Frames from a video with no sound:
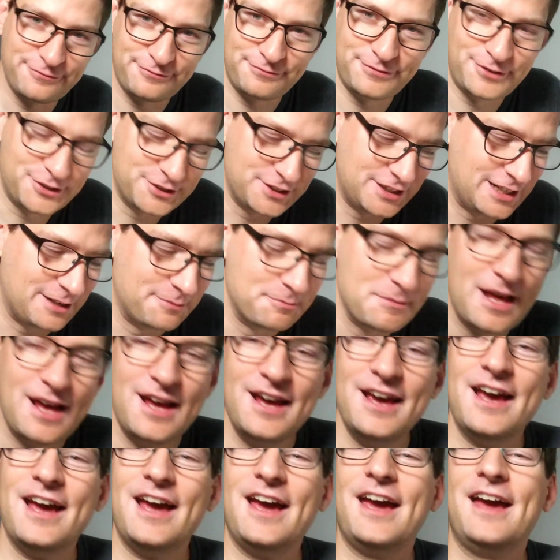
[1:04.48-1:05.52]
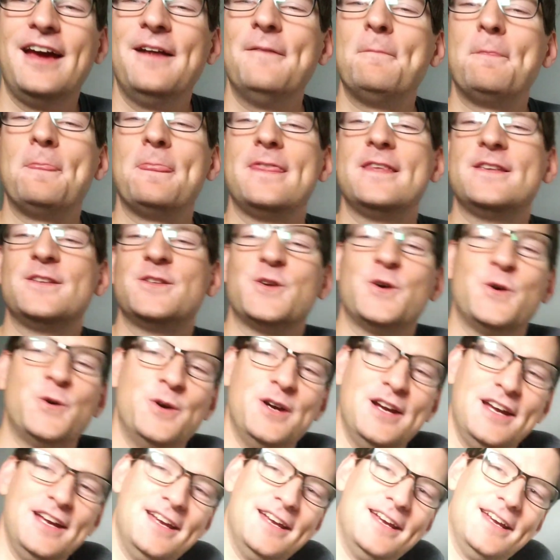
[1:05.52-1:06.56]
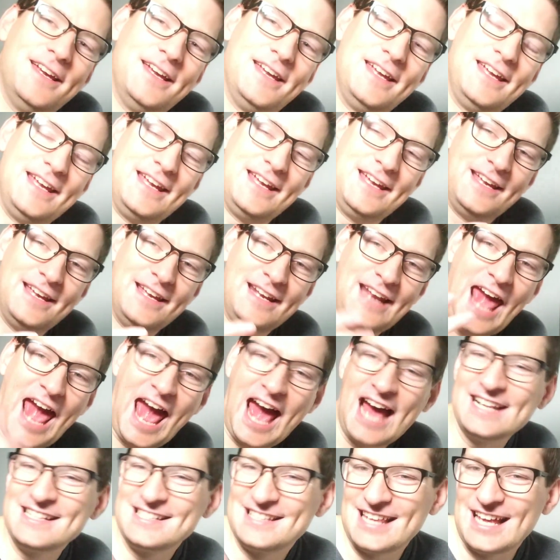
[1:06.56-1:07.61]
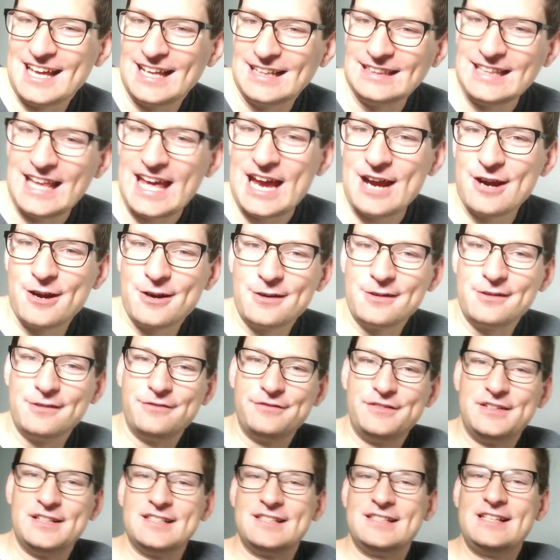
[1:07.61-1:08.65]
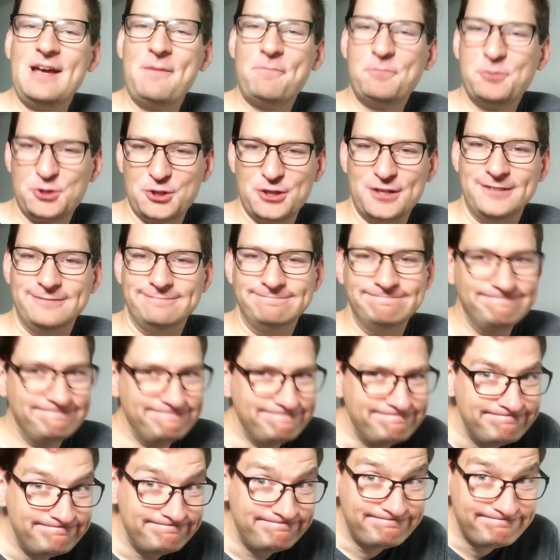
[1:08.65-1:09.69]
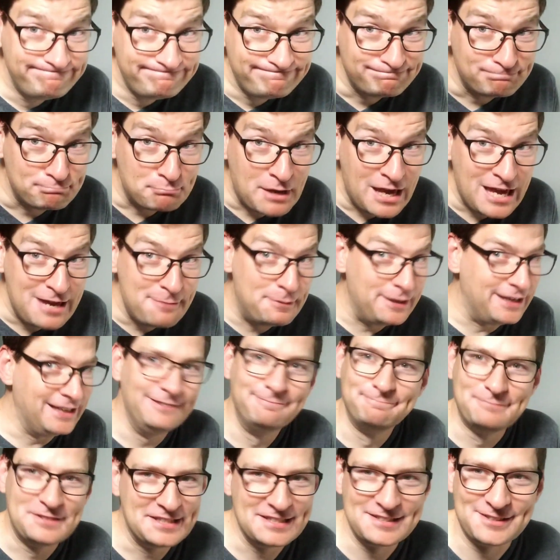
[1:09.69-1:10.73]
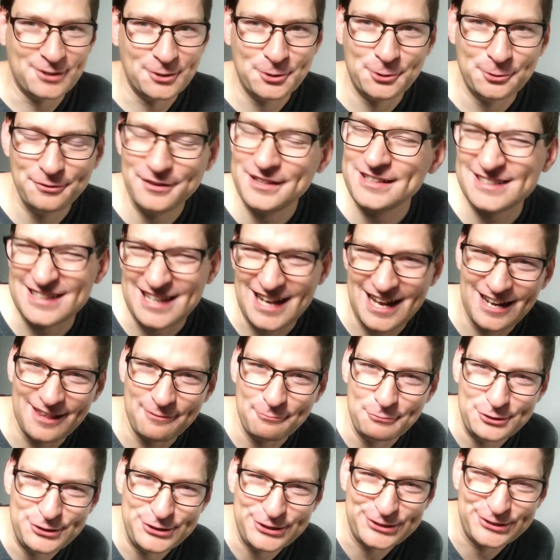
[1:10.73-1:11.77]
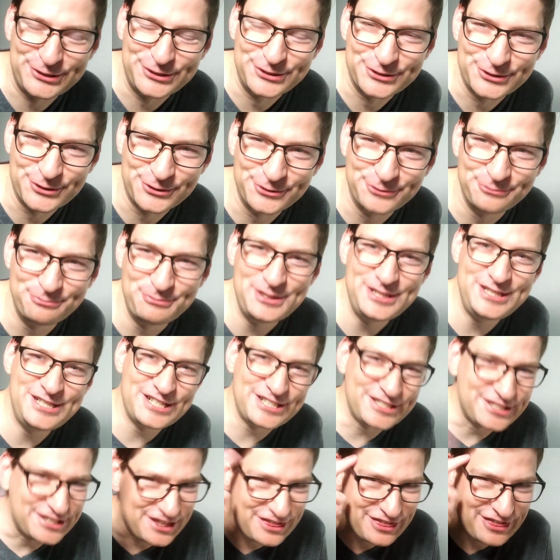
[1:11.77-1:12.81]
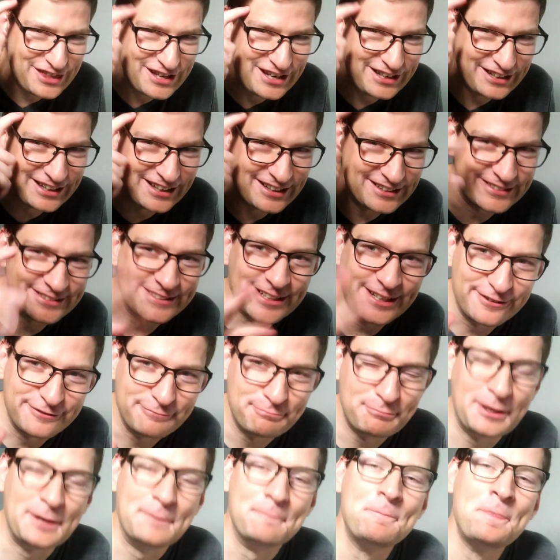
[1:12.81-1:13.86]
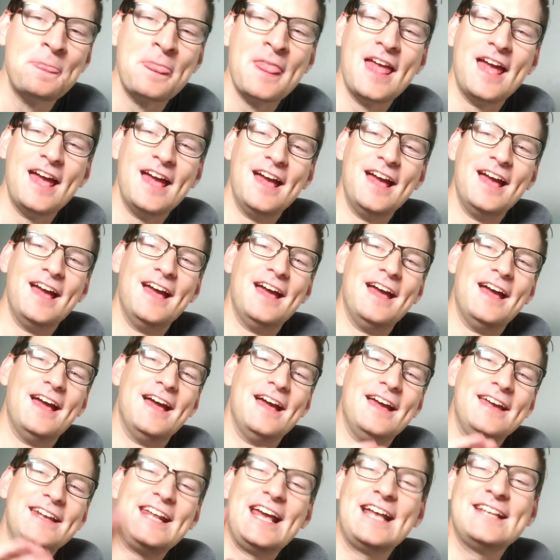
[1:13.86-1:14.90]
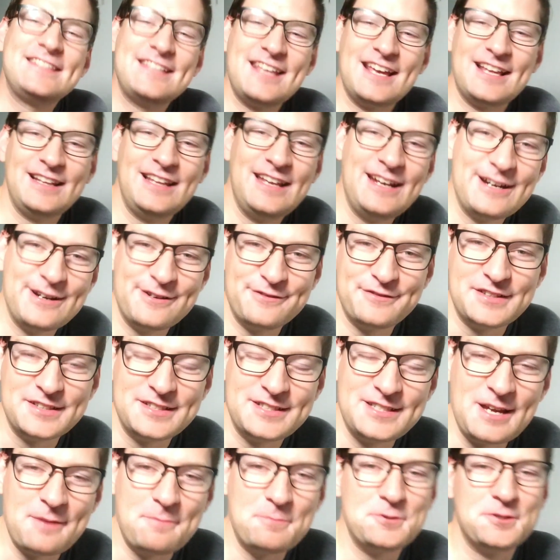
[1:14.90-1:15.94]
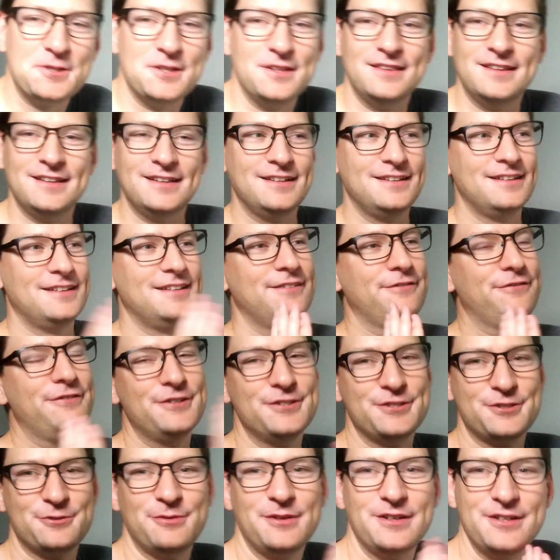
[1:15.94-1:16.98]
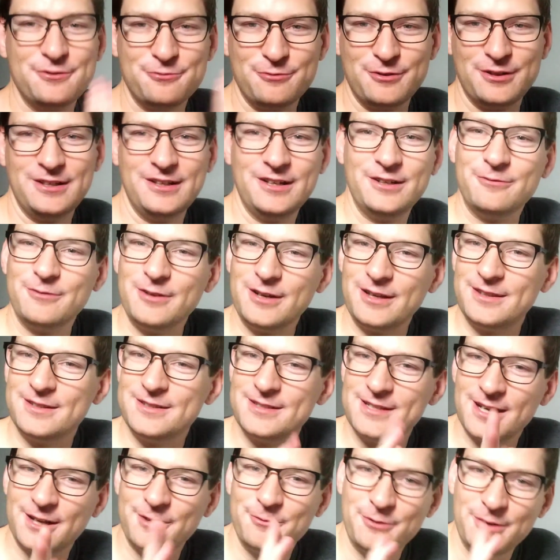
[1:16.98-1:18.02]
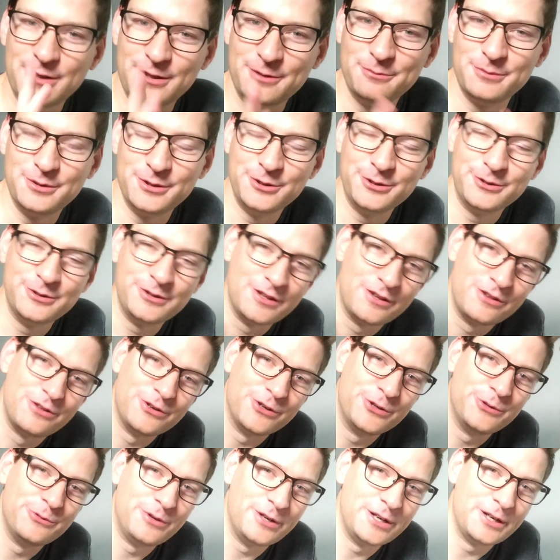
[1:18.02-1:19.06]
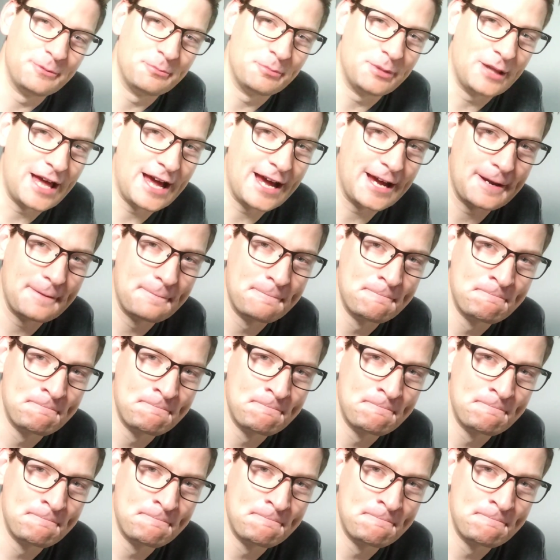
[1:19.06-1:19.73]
fold it up. And so it adds that layer of deception. Maybe this is kind of magician thinking stuff, but it adds that layer of deception that the first one is written in red, the second one in blue, and the third one in black.